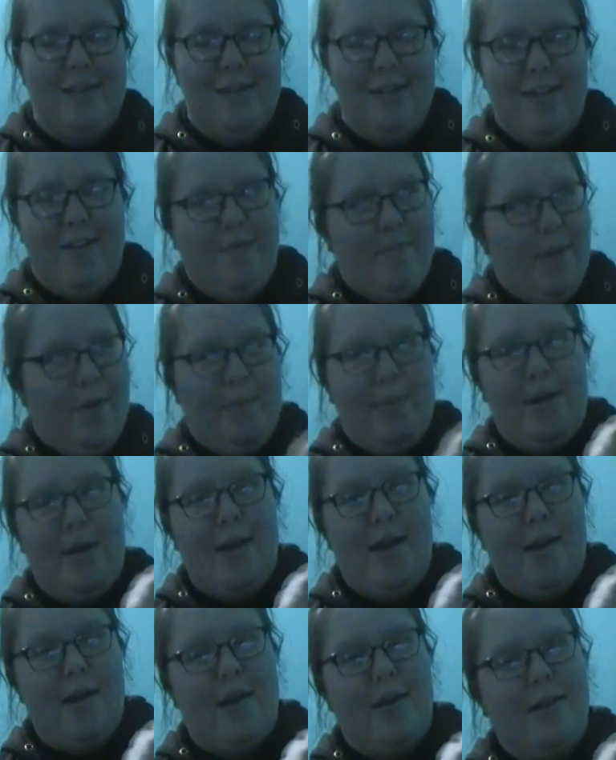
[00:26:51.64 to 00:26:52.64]
Love my
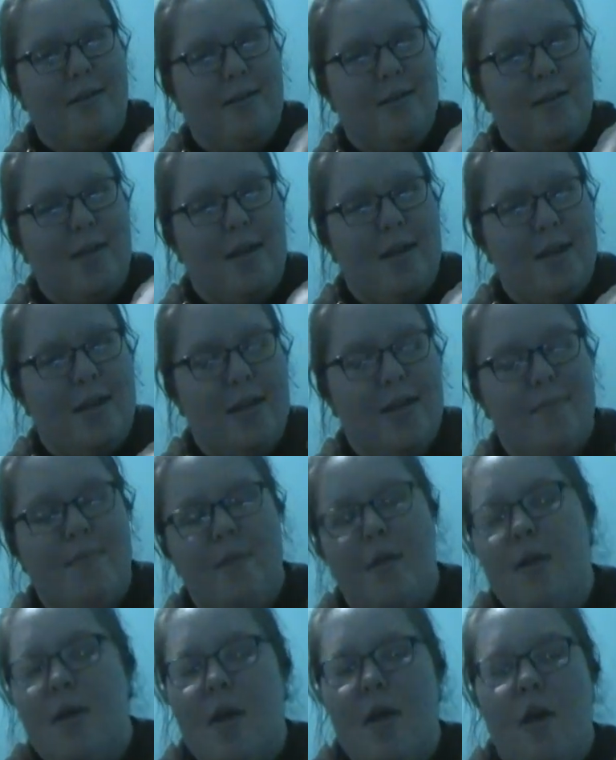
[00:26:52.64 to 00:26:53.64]
wording.
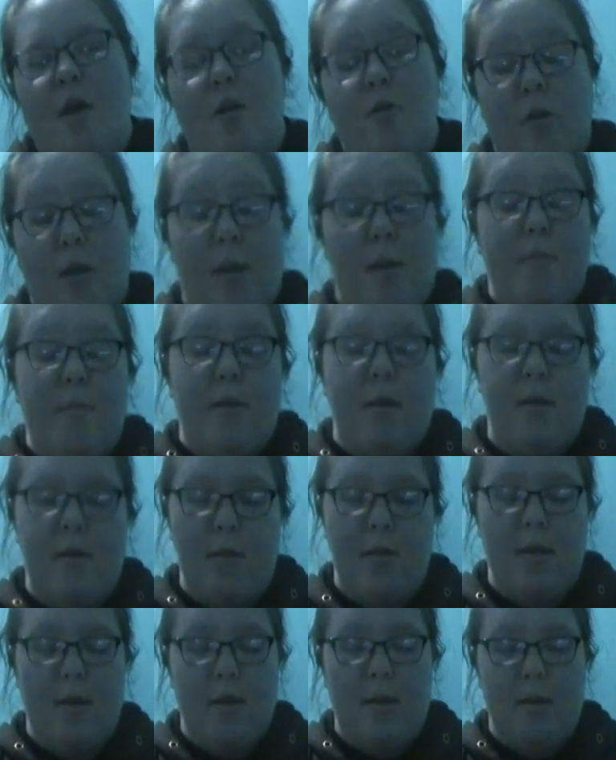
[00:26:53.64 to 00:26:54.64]
Yay. Okay.
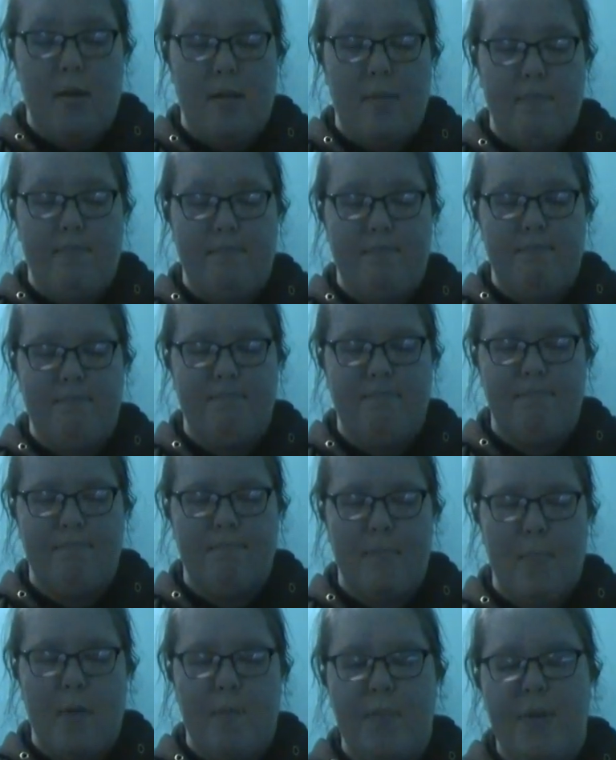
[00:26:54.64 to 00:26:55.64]

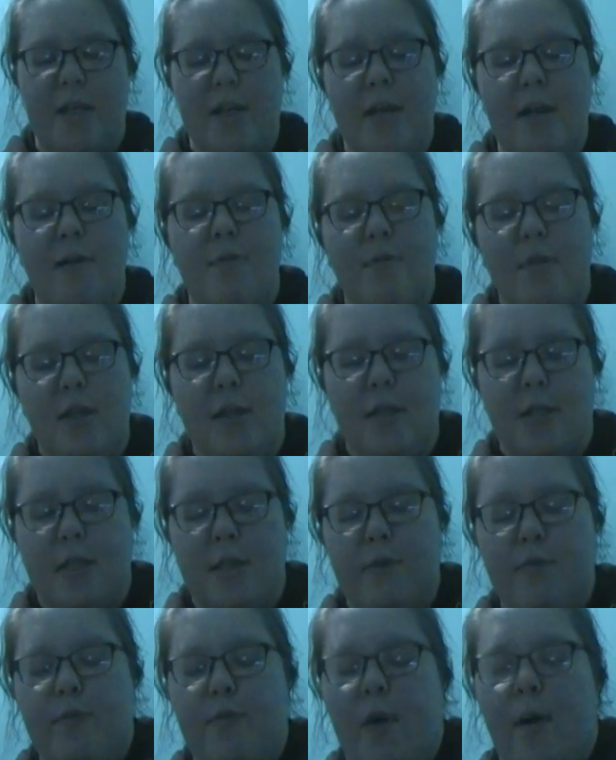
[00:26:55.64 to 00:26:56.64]
But they didn't really
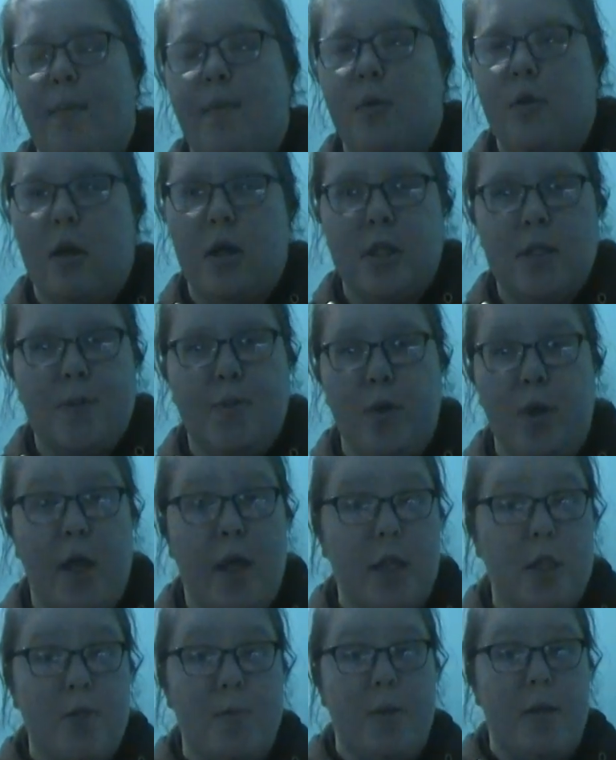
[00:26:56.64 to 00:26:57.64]
give a
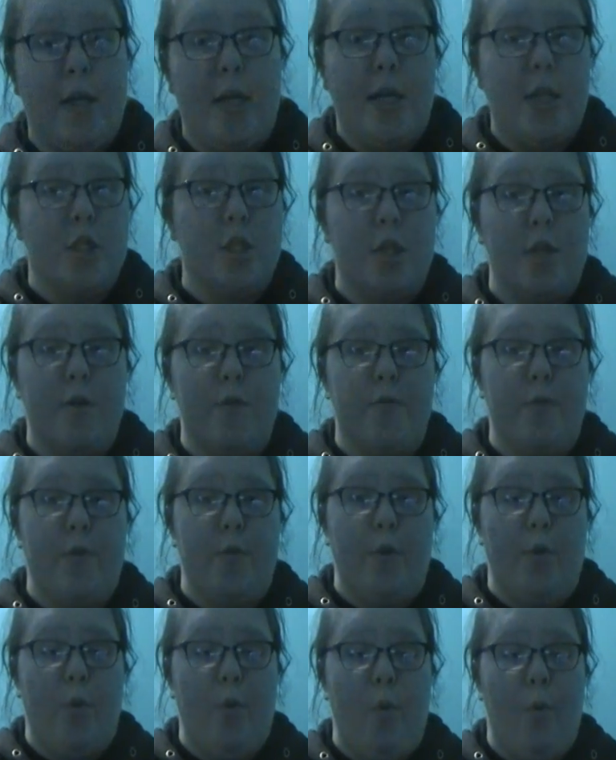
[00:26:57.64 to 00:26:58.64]
plausible explanation
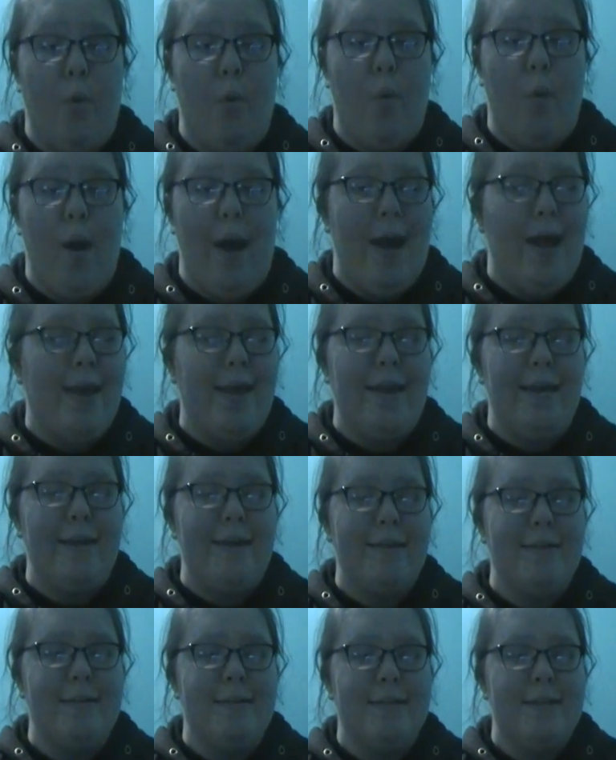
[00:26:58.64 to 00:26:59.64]
for
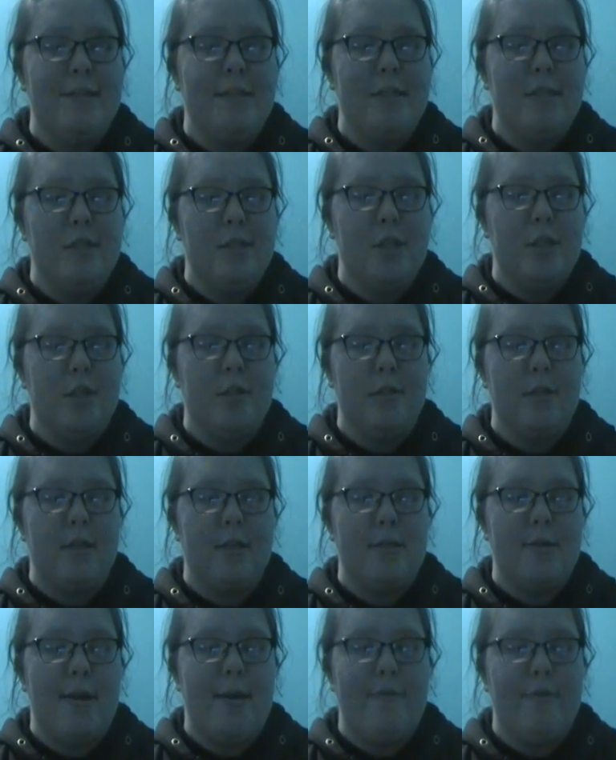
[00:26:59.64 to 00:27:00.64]
why she could
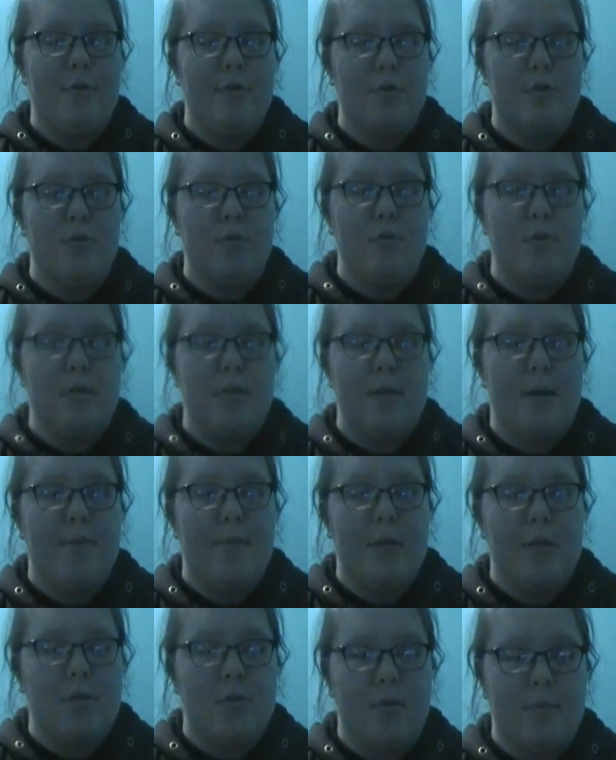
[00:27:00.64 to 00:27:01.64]
not travel to the
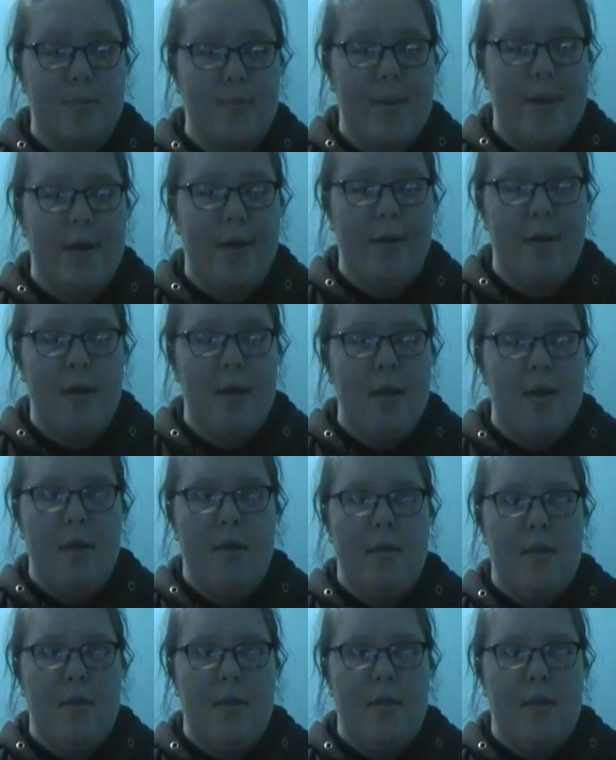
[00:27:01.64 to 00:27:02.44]
top of the Storm Spire.